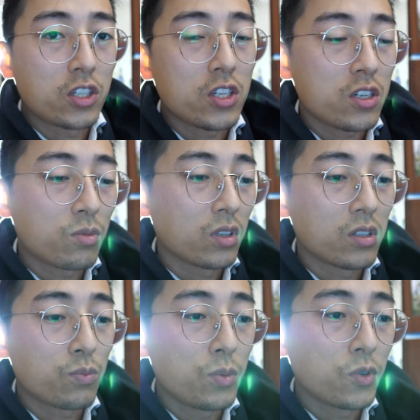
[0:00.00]
attention
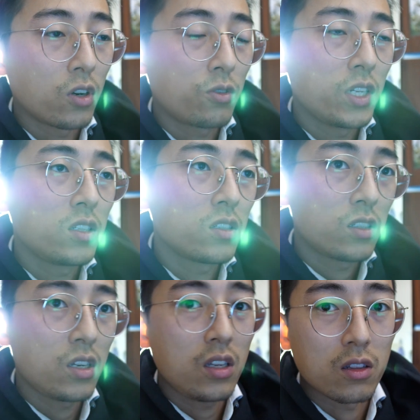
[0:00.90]
because people already
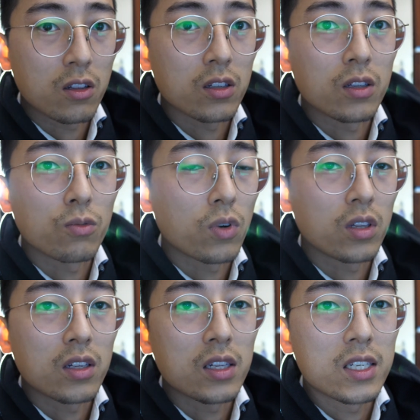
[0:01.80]
seen
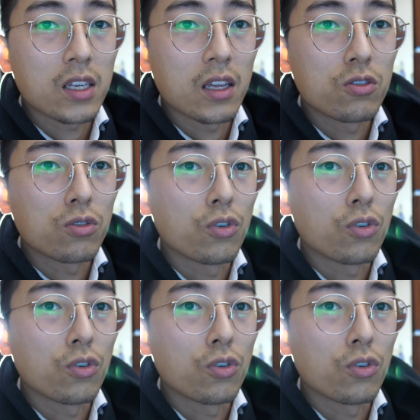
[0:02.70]
what the lens can do.